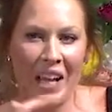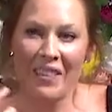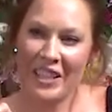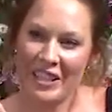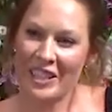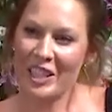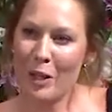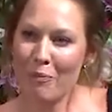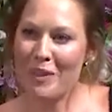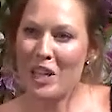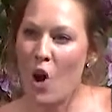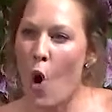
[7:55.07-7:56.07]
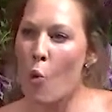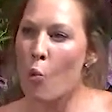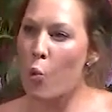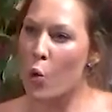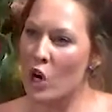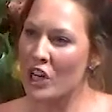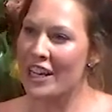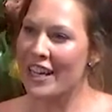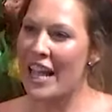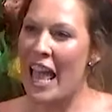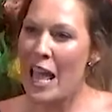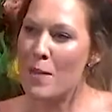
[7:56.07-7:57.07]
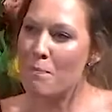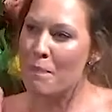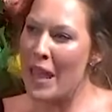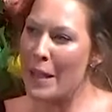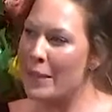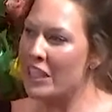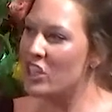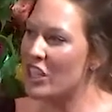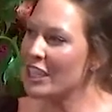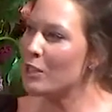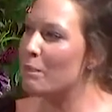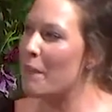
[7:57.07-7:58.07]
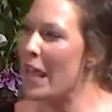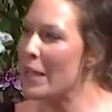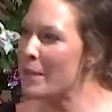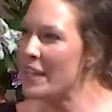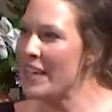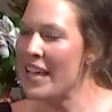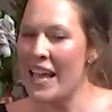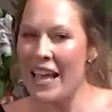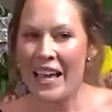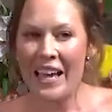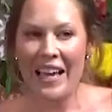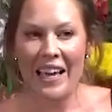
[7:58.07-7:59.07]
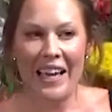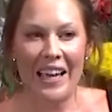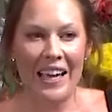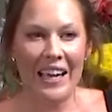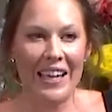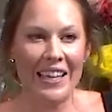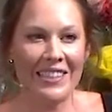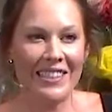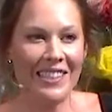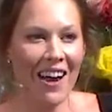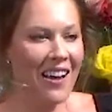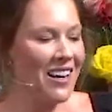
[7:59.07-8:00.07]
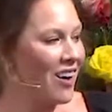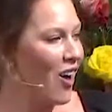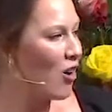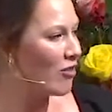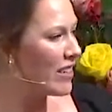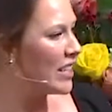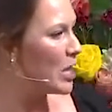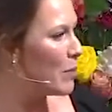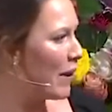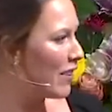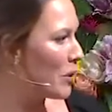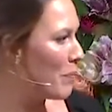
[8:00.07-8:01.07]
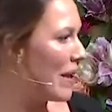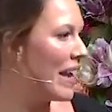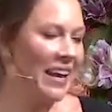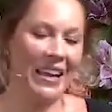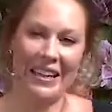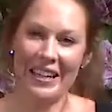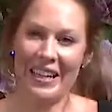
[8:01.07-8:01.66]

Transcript: There's something working, and maybe, just maybe, it's not at all really about the man,